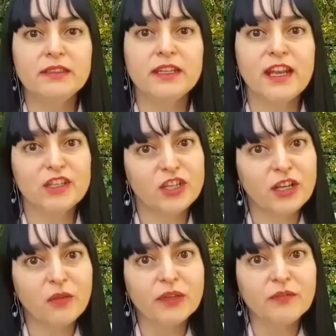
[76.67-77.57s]

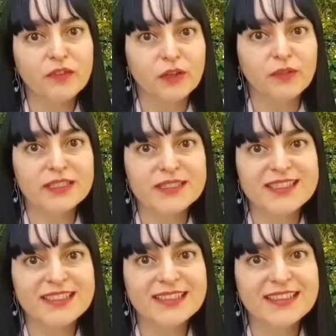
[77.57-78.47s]
international
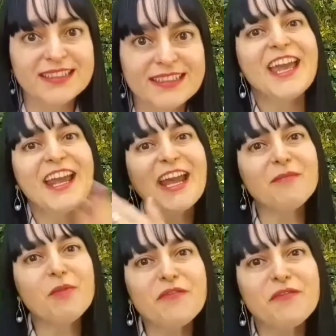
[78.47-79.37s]
influence.
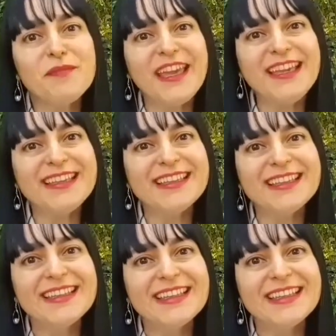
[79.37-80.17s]
Come with me!